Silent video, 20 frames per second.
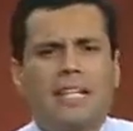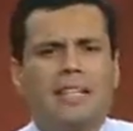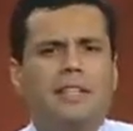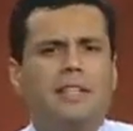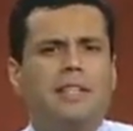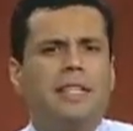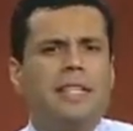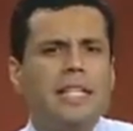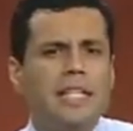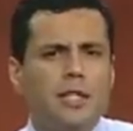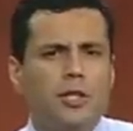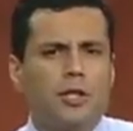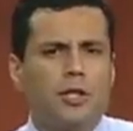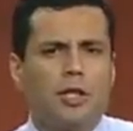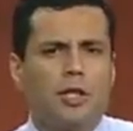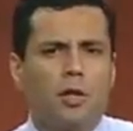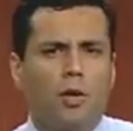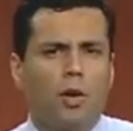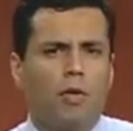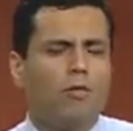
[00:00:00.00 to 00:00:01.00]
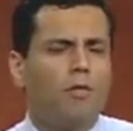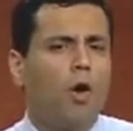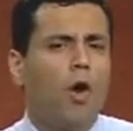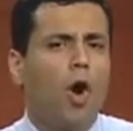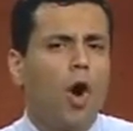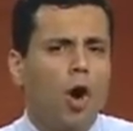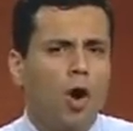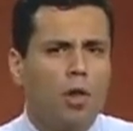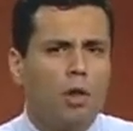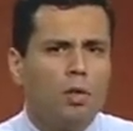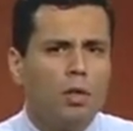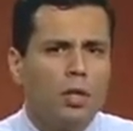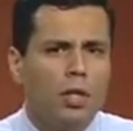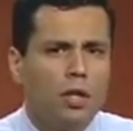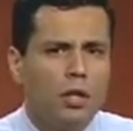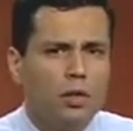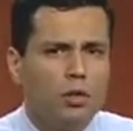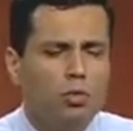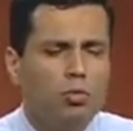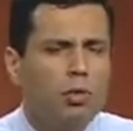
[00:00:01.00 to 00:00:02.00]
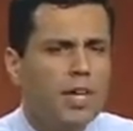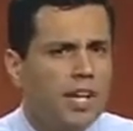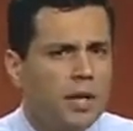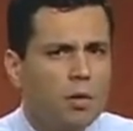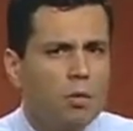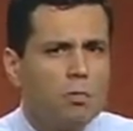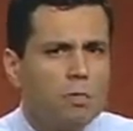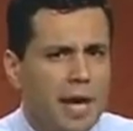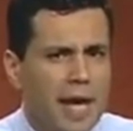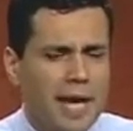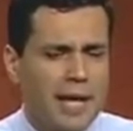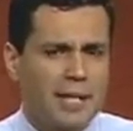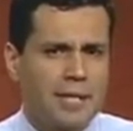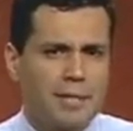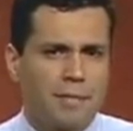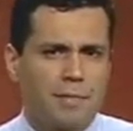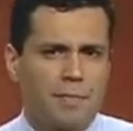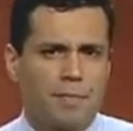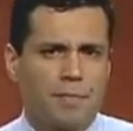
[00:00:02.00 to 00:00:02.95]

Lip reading: and teacher of all real men.